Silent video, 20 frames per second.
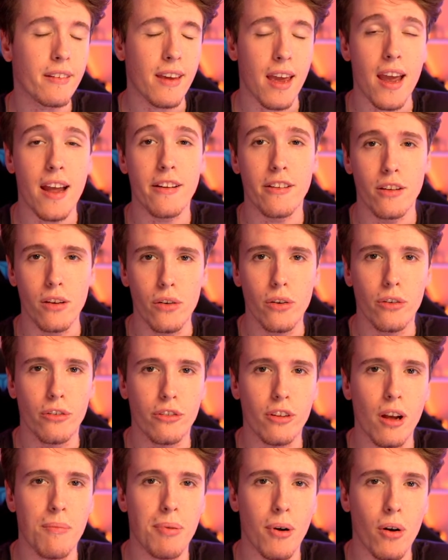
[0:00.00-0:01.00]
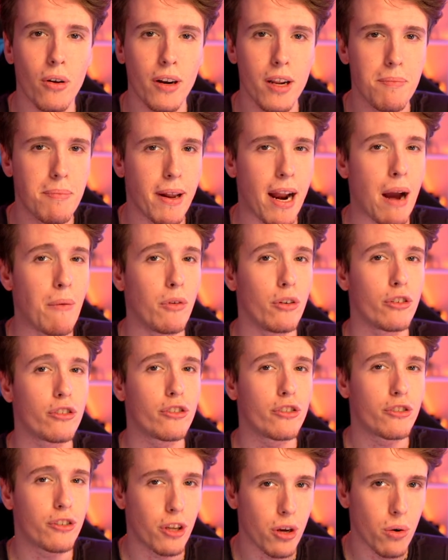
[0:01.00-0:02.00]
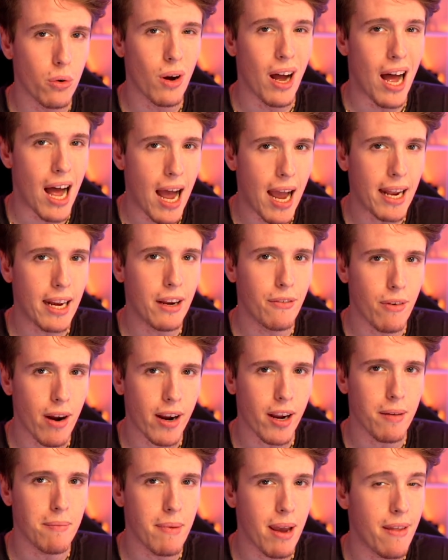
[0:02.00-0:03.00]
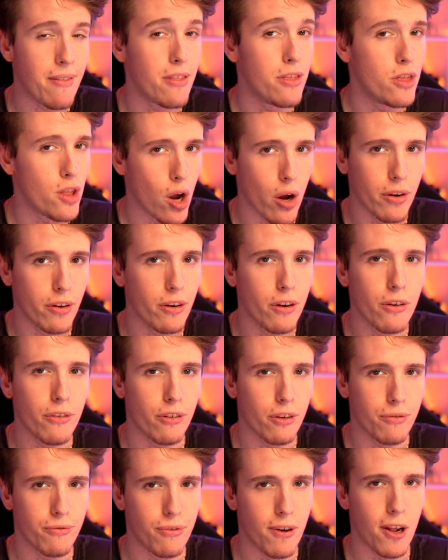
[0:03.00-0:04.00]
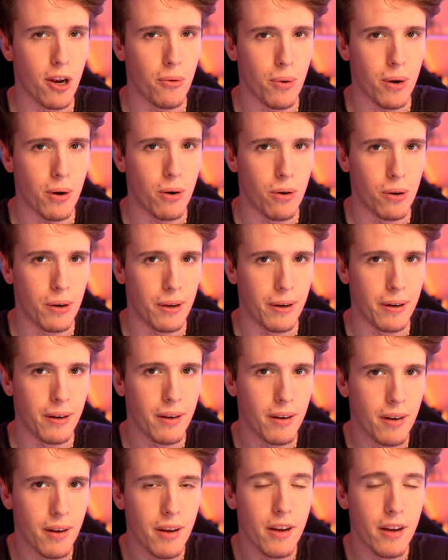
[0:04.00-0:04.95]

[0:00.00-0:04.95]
can't use sub-only, but I would still highly recommend not using follower-only.